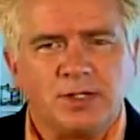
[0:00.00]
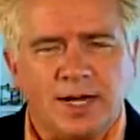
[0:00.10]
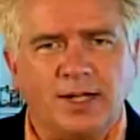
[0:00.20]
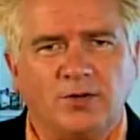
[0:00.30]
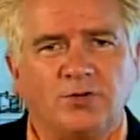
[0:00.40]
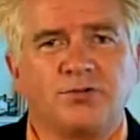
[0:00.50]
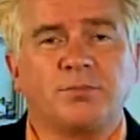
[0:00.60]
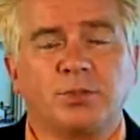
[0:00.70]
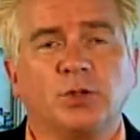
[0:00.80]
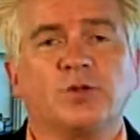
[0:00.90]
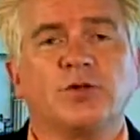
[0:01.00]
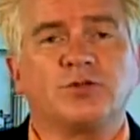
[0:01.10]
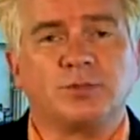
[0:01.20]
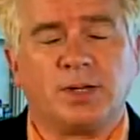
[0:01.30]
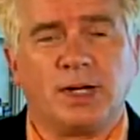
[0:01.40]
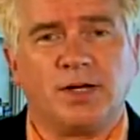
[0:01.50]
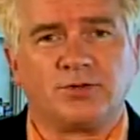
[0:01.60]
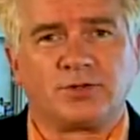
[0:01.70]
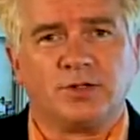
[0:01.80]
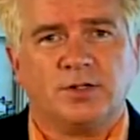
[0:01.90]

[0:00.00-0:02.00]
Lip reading: to build this mosque.